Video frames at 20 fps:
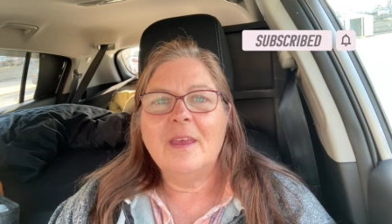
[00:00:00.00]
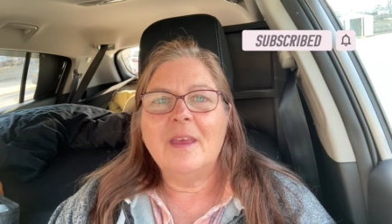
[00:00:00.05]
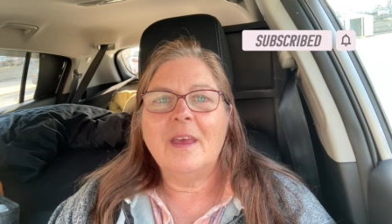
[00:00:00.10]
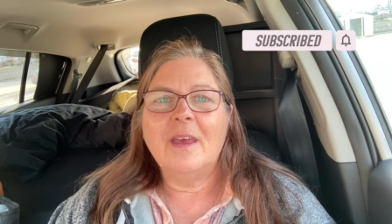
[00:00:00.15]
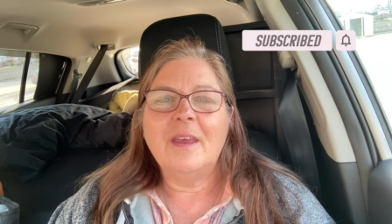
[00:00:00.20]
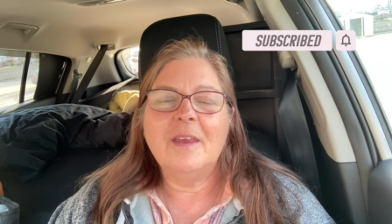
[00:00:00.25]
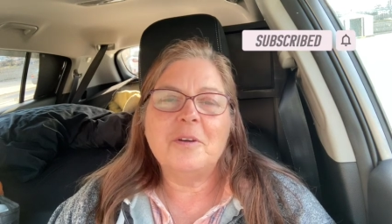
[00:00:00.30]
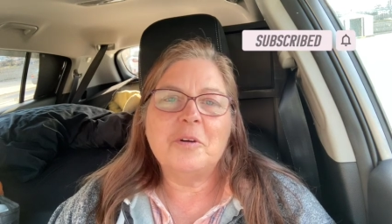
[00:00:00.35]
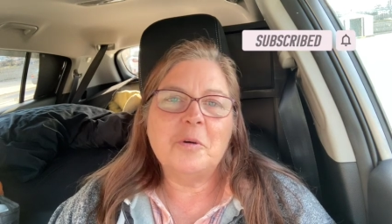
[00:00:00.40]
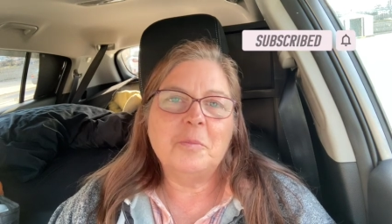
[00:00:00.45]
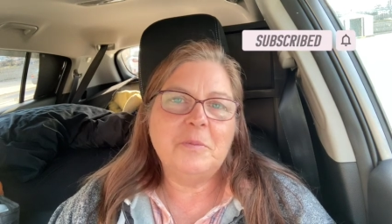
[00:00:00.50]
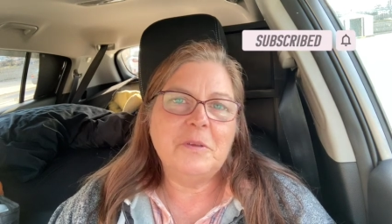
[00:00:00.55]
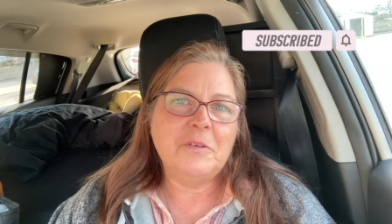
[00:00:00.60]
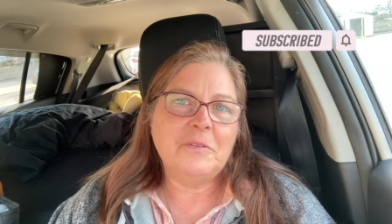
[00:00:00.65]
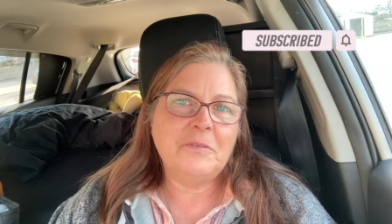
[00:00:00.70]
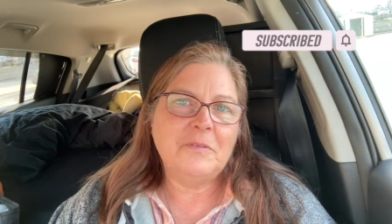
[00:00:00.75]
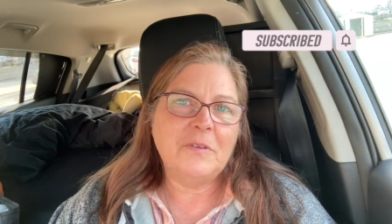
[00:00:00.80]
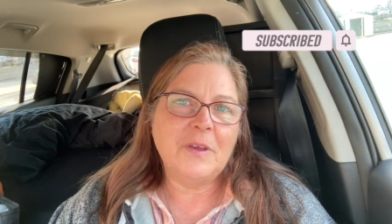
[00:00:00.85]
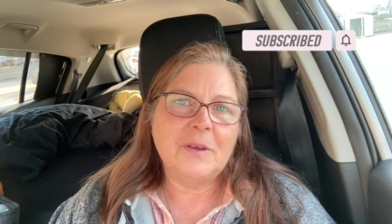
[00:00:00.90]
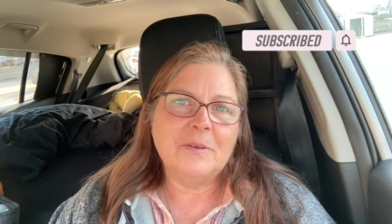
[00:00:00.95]
I hope you
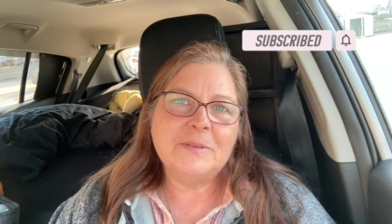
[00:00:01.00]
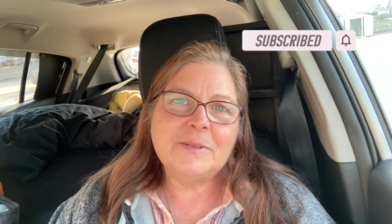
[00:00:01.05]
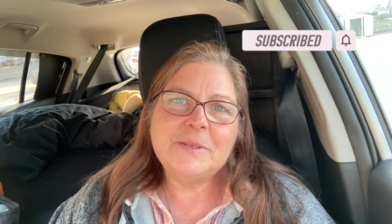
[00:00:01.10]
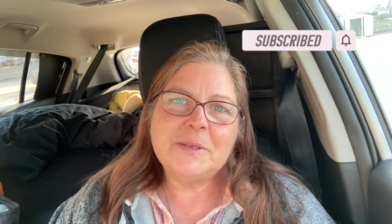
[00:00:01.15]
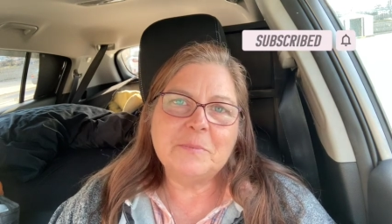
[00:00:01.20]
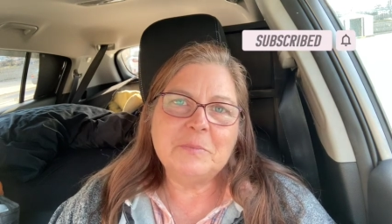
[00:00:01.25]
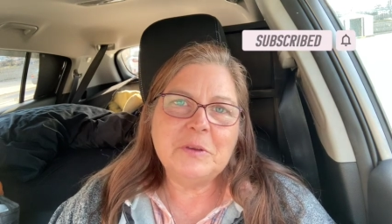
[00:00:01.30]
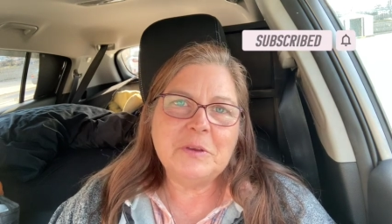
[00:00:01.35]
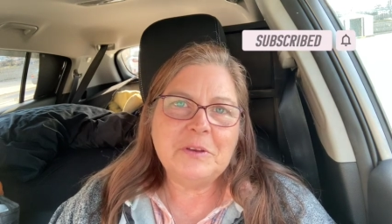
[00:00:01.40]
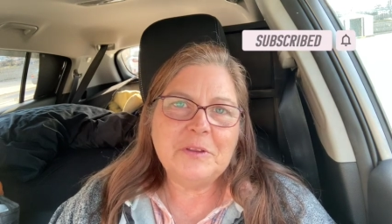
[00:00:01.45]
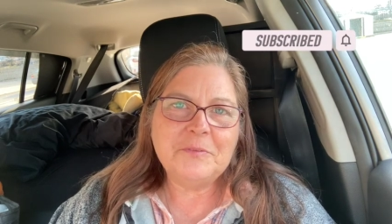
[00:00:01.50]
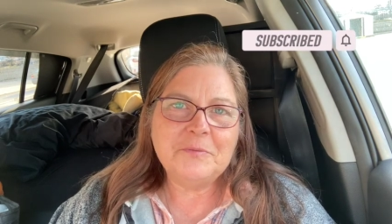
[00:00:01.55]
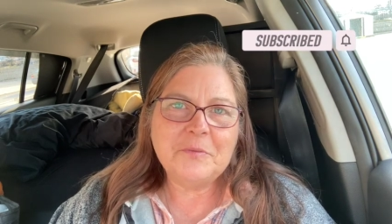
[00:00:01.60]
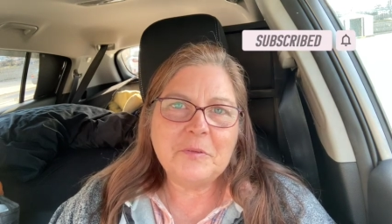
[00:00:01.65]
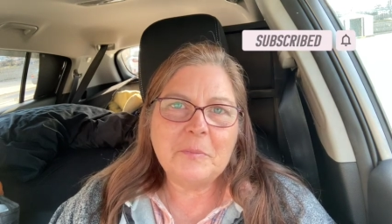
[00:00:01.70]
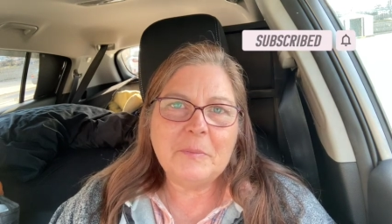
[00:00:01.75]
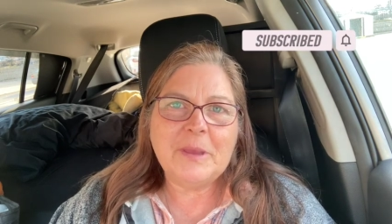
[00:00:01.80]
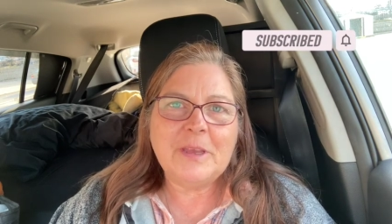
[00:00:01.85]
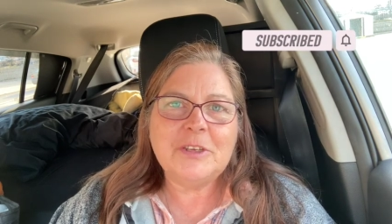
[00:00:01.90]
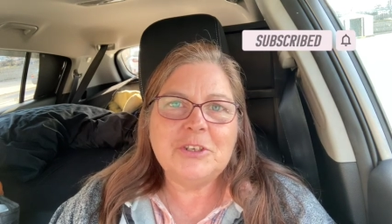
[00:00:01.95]
found some good
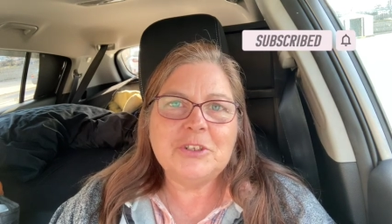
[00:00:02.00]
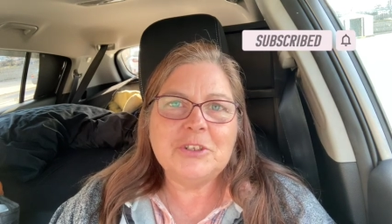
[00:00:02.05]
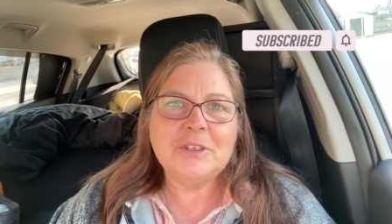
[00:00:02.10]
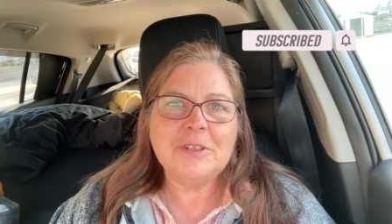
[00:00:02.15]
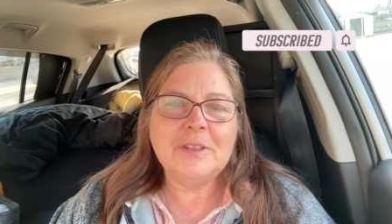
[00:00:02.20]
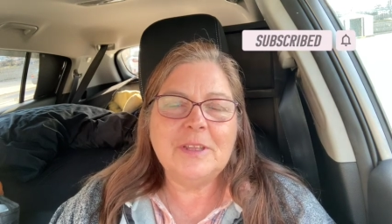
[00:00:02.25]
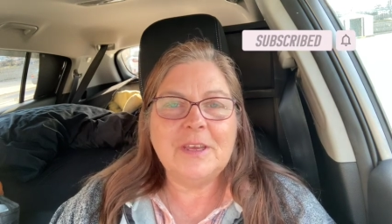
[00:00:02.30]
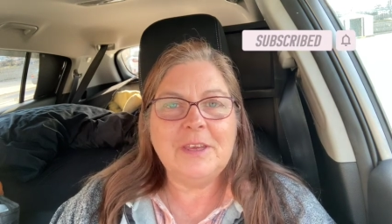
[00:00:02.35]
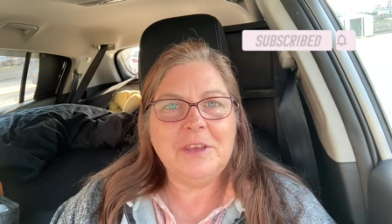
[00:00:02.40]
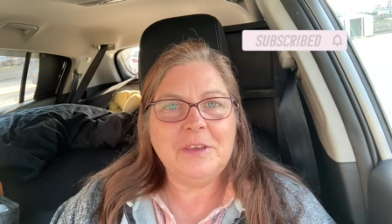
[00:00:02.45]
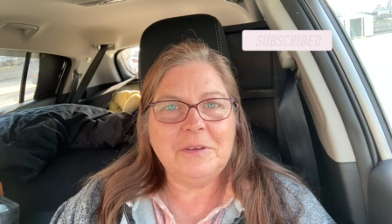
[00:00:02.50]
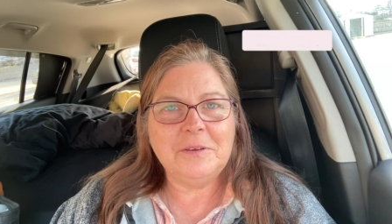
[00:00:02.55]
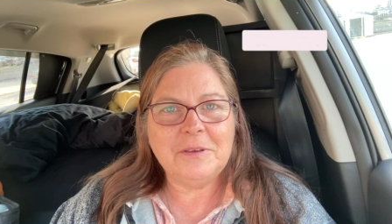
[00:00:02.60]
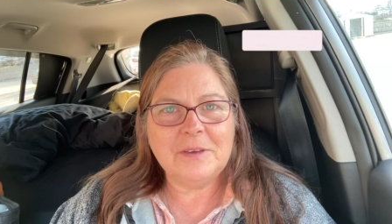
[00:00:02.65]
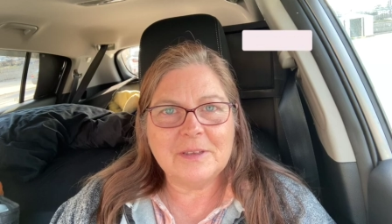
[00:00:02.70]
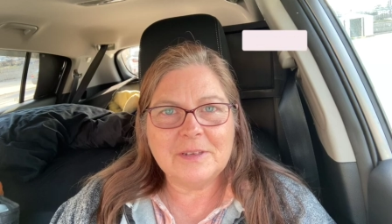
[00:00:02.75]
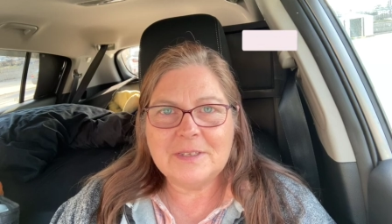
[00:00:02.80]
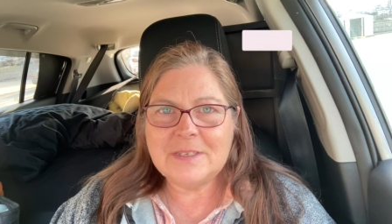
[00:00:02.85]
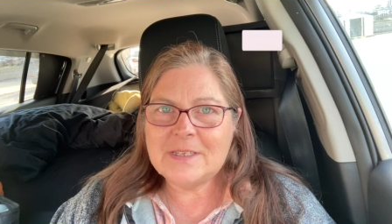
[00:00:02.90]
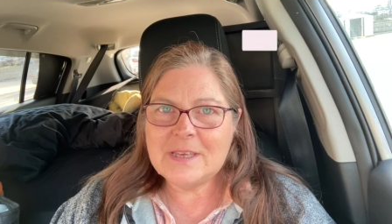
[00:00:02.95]
information that you
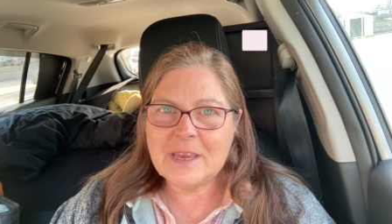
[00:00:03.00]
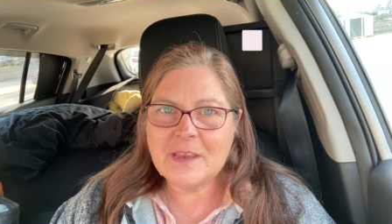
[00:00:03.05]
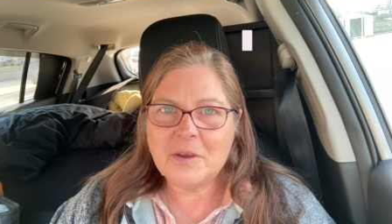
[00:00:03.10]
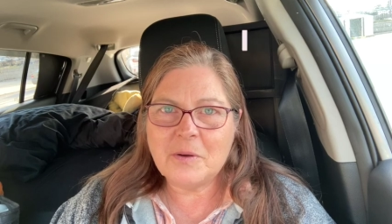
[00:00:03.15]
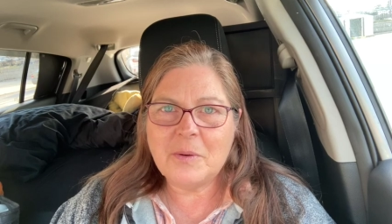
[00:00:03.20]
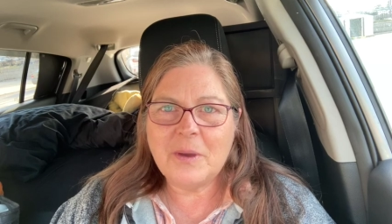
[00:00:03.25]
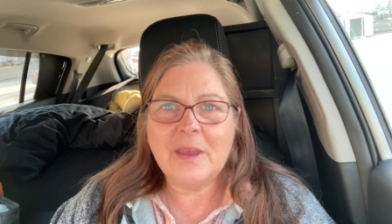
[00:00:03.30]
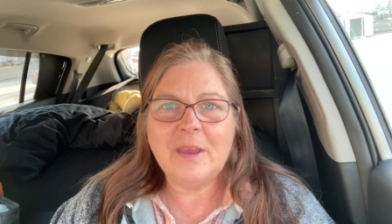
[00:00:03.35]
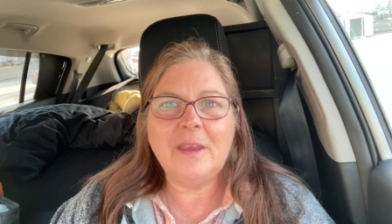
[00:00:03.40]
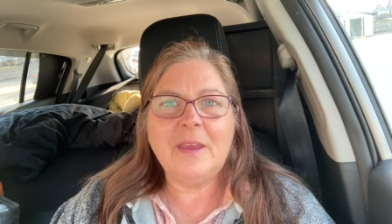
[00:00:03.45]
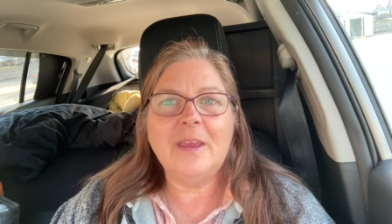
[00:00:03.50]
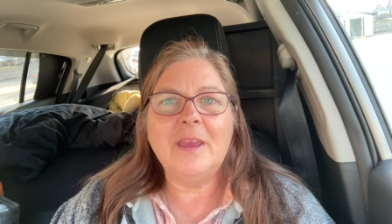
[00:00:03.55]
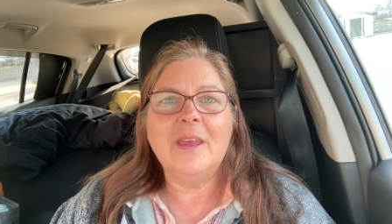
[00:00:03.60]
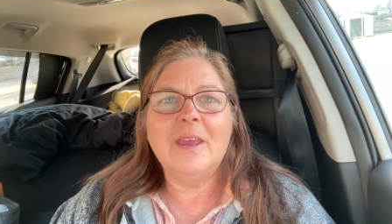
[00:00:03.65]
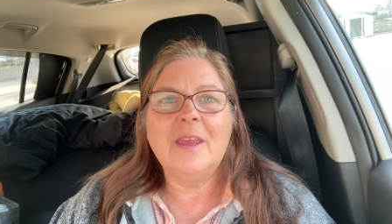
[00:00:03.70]
can take away